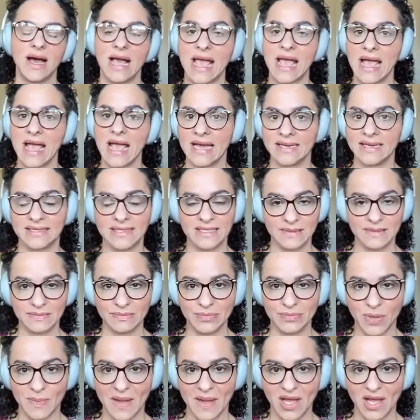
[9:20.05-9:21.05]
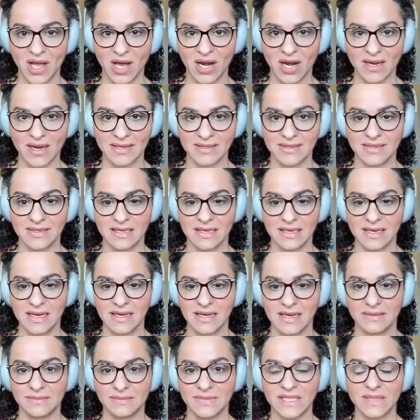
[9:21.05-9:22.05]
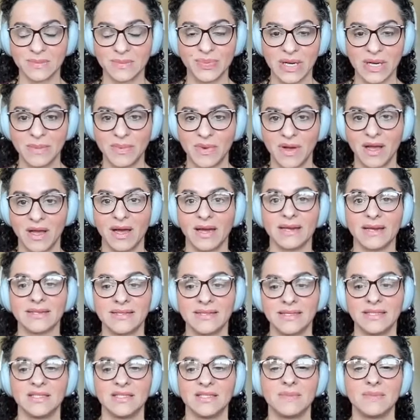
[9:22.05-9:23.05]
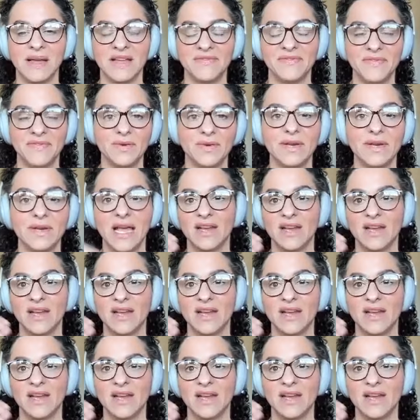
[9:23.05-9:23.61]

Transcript: I added some probiotics and some prebiotics into my food.